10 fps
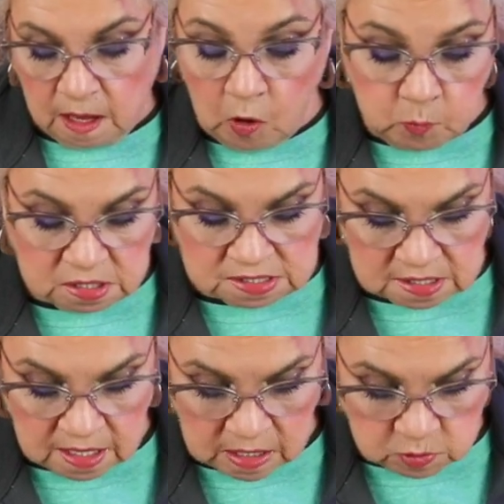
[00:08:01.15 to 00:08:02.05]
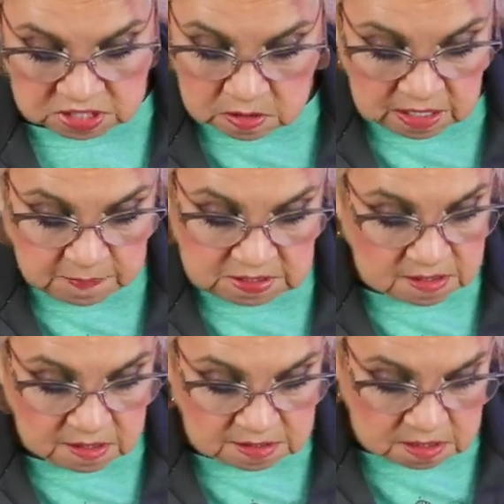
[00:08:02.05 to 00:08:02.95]
I hope it does not camera. Sometimes
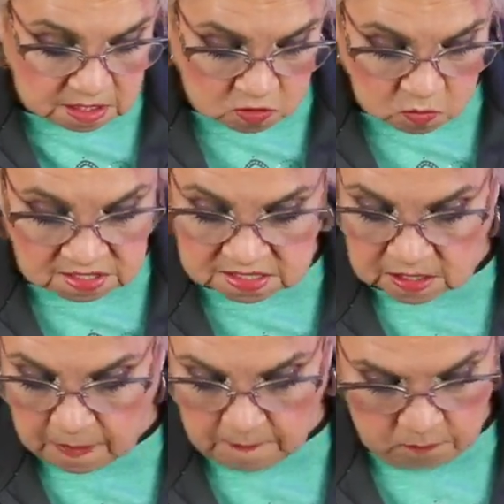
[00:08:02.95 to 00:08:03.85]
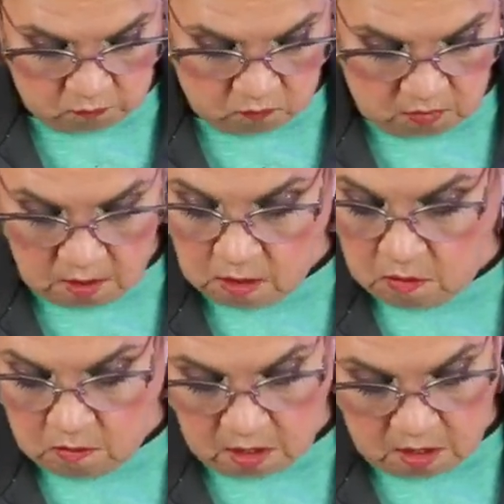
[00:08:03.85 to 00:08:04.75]
it doesn't, I noticed.
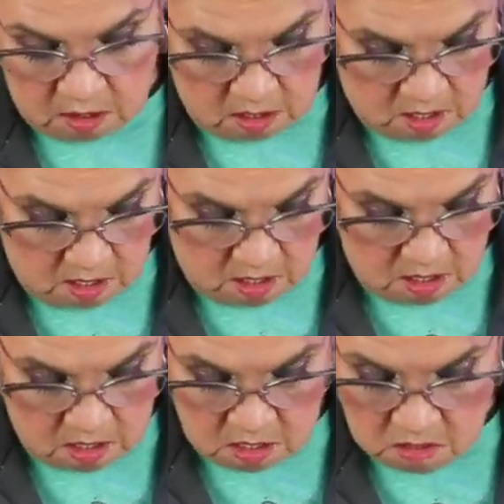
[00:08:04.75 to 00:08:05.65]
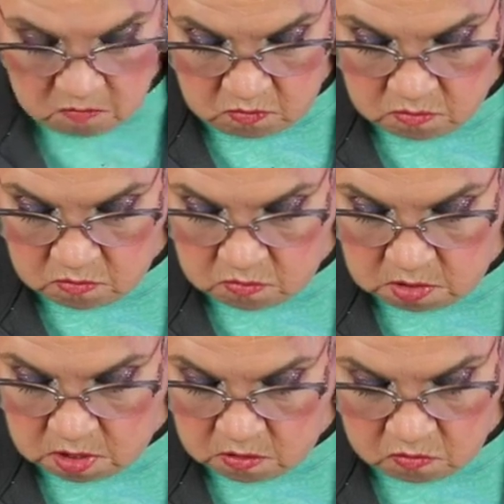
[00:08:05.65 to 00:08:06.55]
Okay. Um,
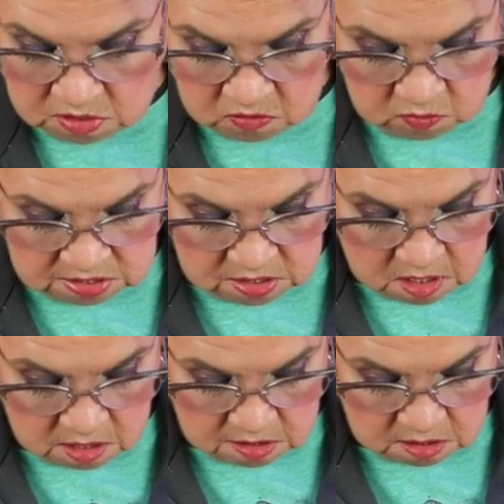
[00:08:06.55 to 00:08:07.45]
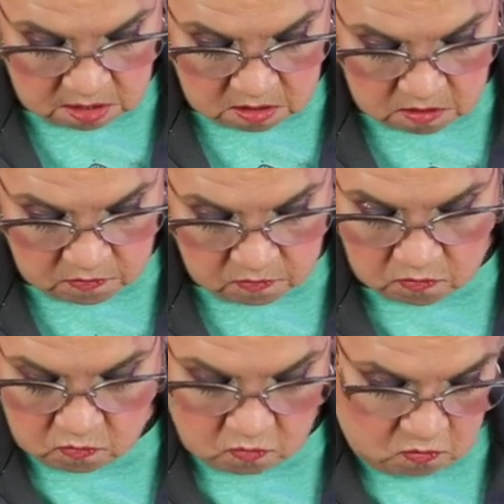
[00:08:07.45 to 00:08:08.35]
oh, let's see what's next here.
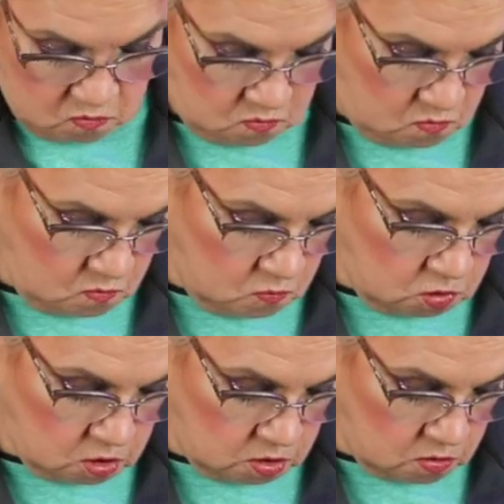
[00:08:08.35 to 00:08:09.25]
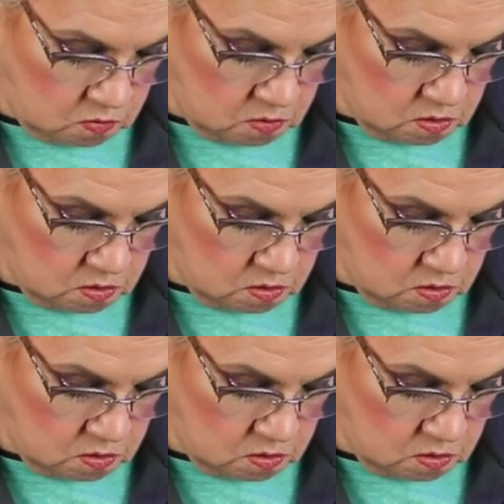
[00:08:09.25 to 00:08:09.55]
What are you?